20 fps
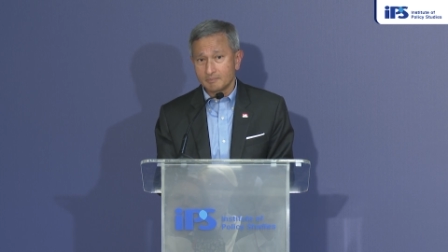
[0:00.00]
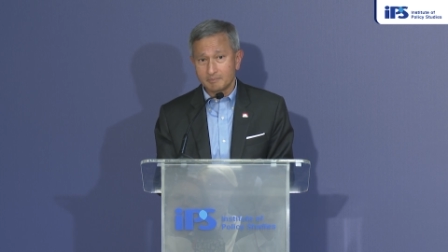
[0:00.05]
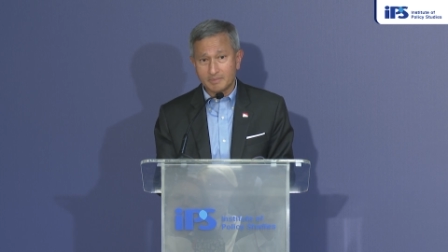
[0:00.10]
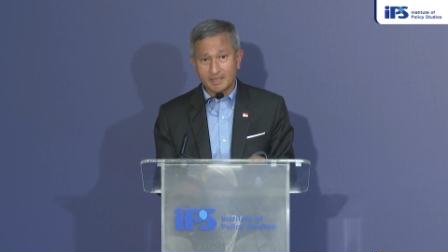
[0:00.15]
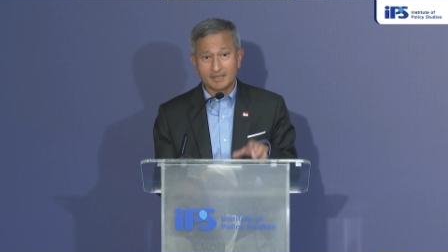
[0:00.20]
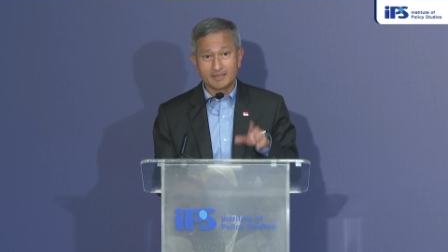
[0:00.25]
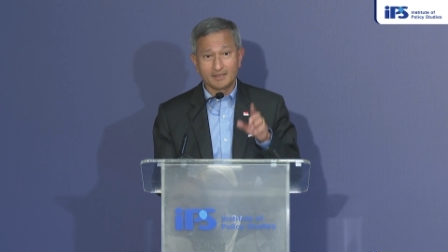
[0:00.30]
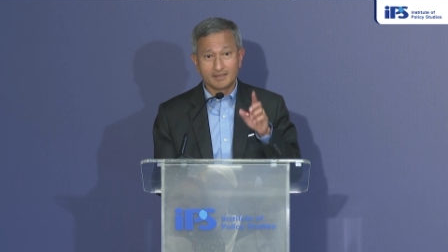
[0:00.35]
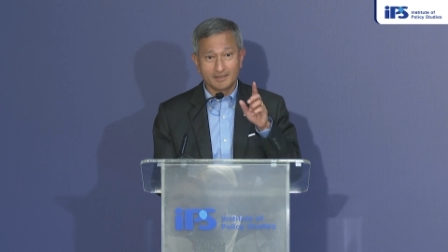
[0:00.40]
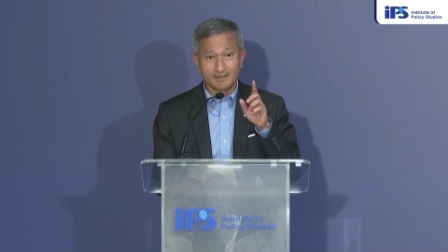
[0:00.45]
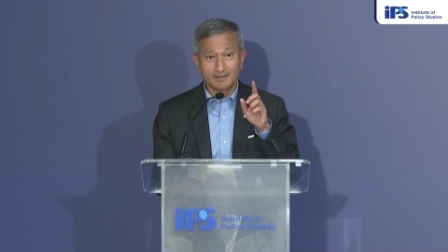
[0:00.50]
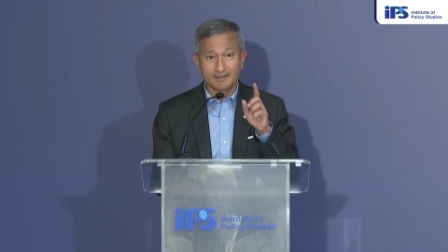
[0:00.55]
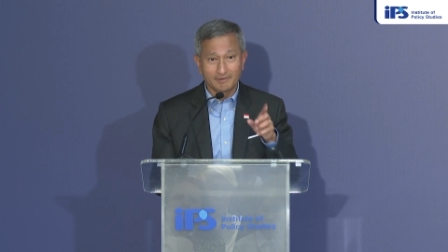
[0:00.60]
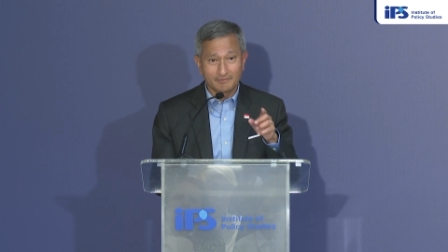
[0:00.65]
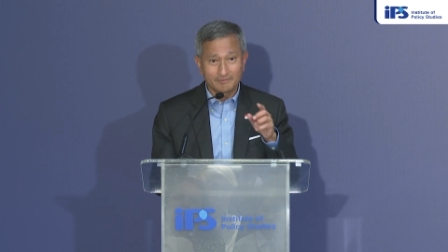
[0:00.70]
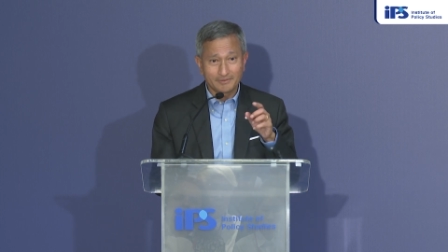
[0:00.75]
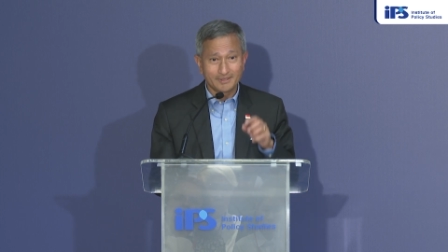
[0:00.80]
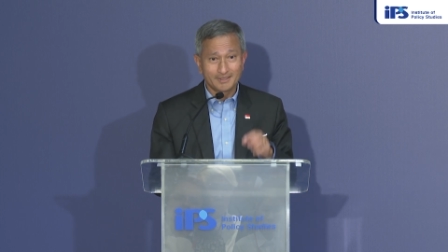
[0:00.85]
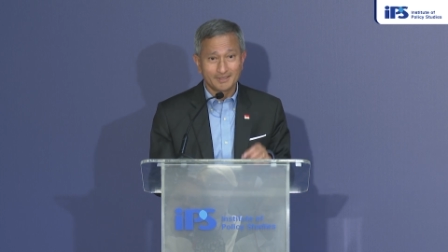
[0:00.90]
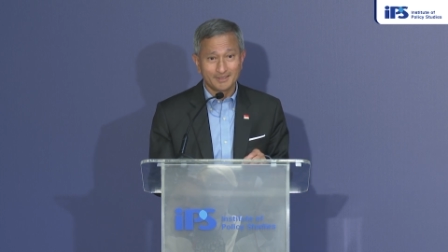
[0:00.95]
But
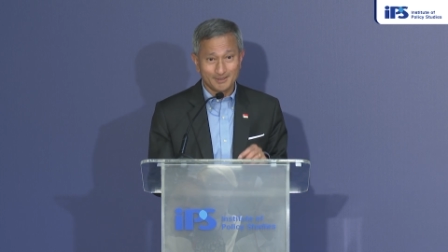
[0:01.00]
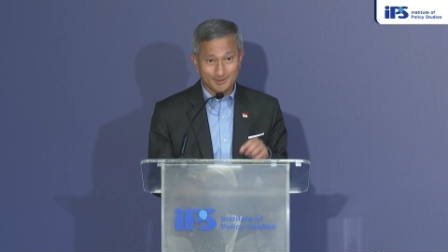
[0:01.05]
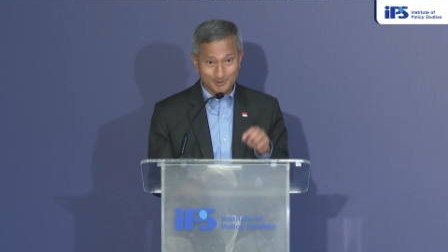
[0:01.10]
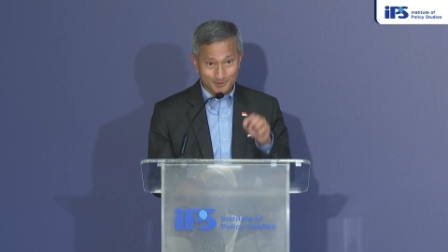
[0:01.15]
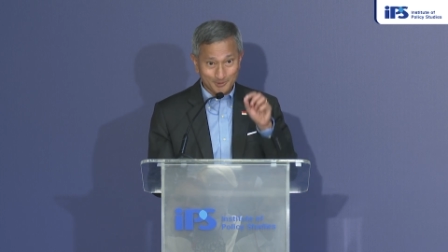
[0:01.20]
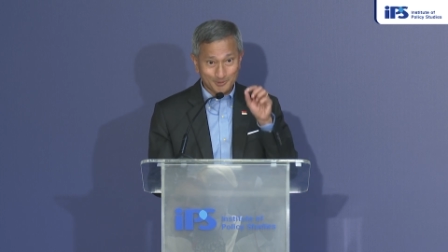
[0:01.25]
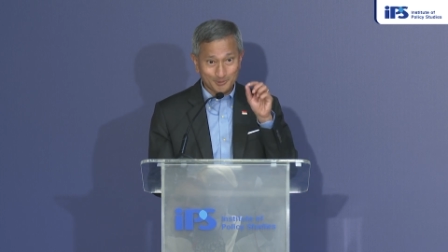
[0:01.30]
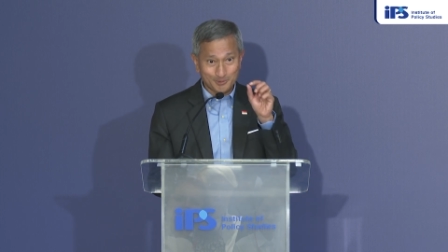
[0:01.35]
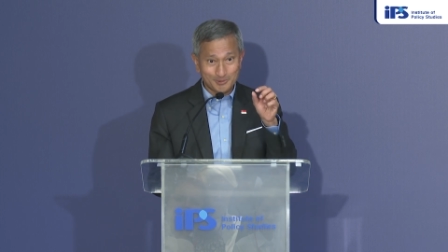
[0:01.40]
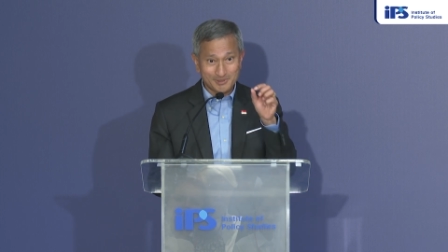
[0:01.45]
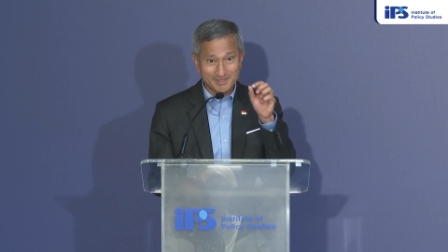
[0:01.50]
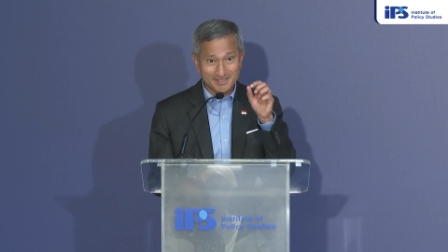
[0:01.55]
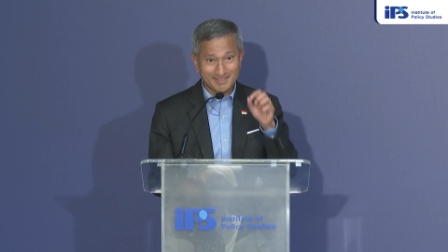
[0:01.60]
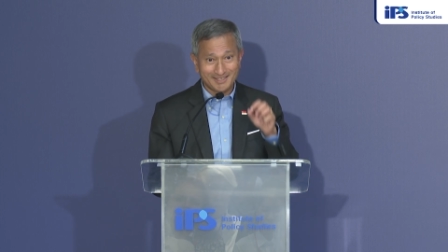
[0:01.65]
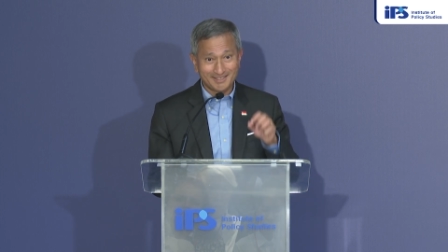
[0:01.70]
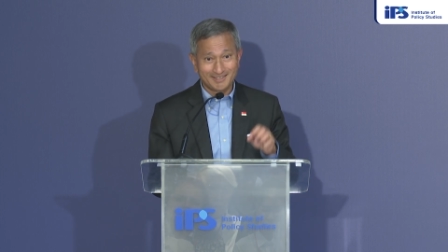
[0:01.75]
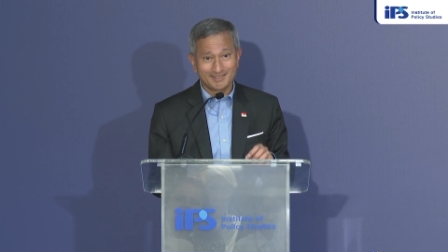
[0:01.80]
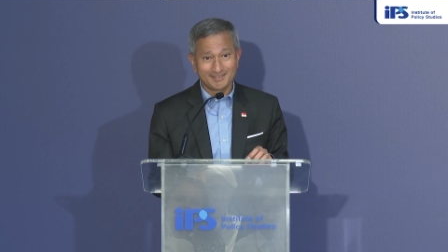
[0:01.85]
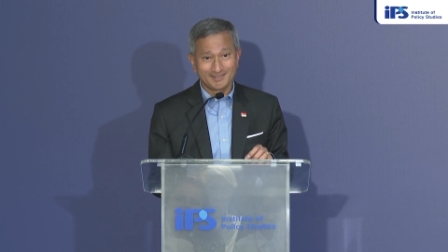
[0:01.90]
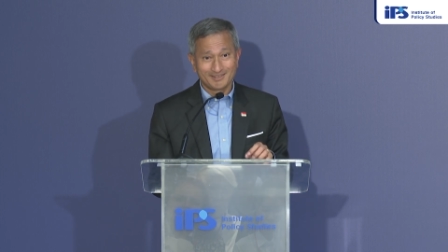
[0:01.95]
never
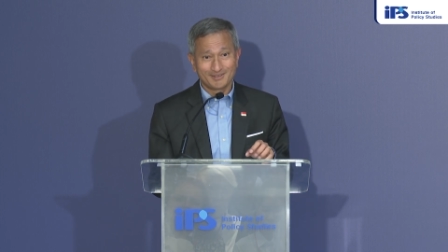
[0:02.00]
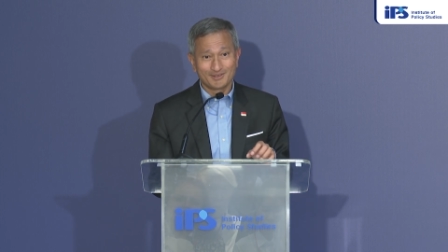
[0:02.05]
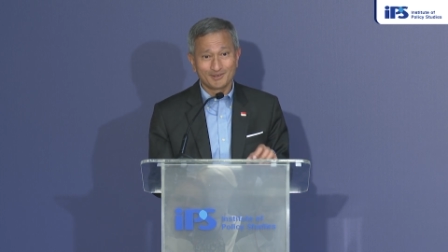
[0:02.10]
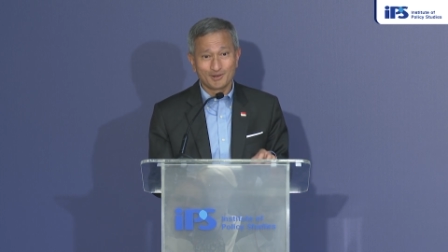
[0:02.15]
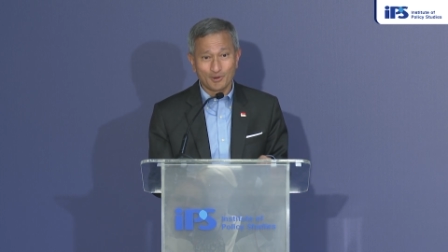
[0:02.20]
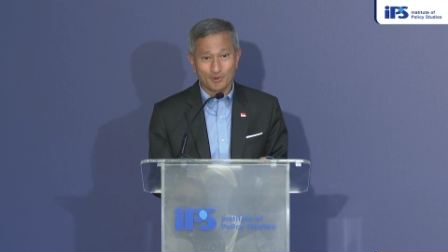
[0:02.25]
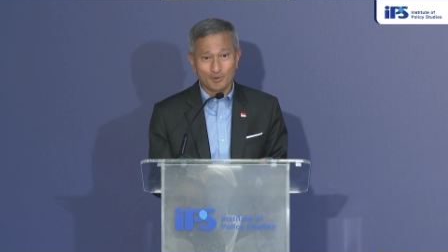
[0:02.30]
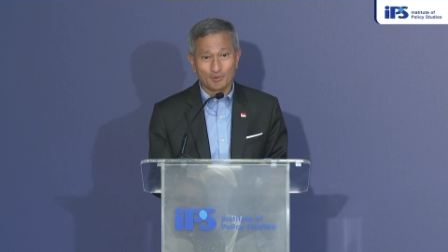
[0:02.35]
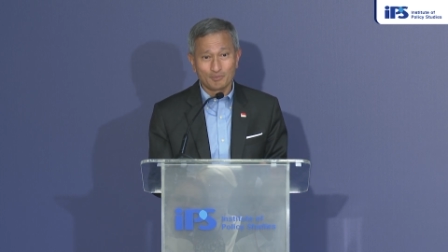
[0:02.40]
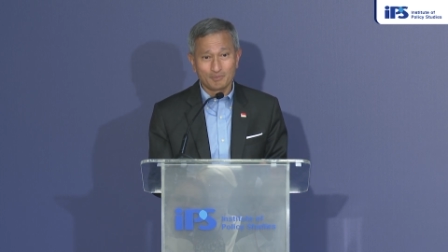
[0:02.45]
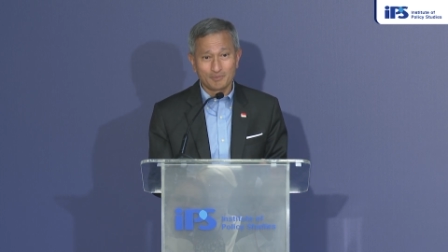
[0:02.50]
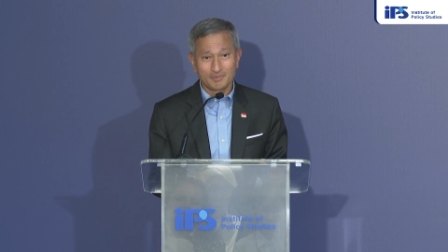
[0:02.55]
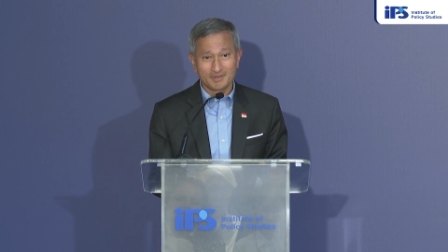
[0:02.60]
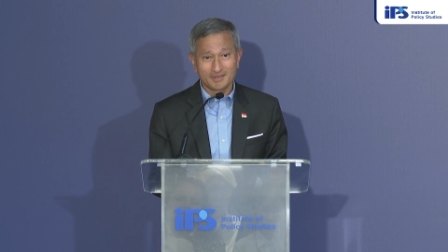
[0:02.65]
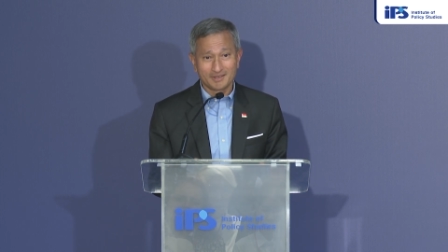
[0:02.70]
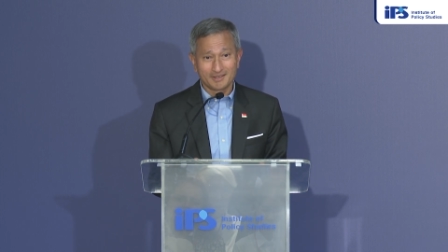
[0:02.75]
losing hope,